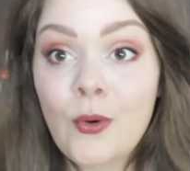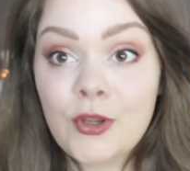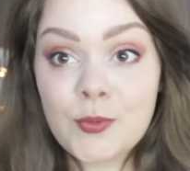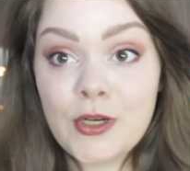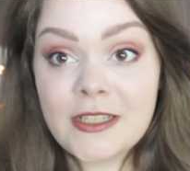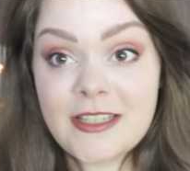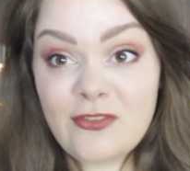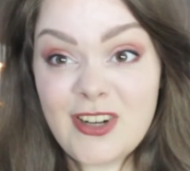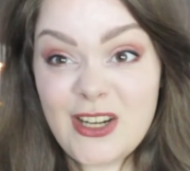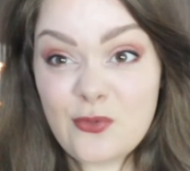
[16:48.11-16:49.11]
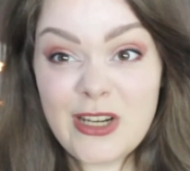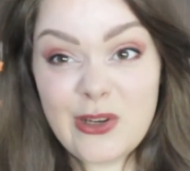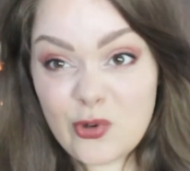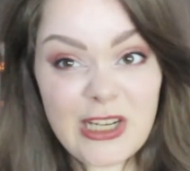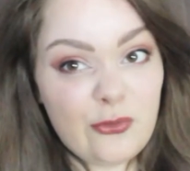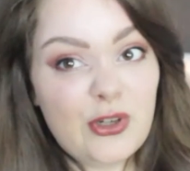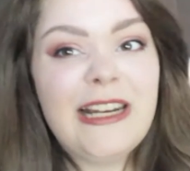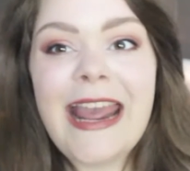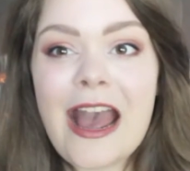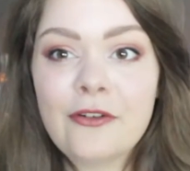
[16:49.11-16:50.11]
which products I
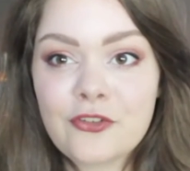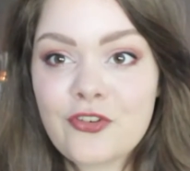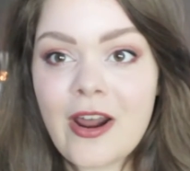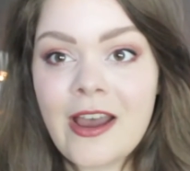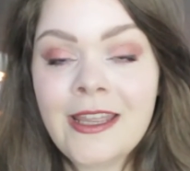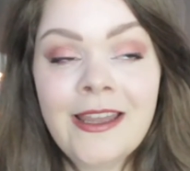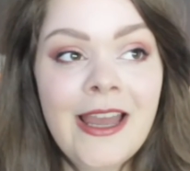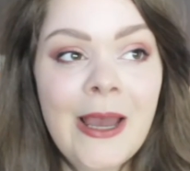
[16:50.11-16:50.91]
really have to try.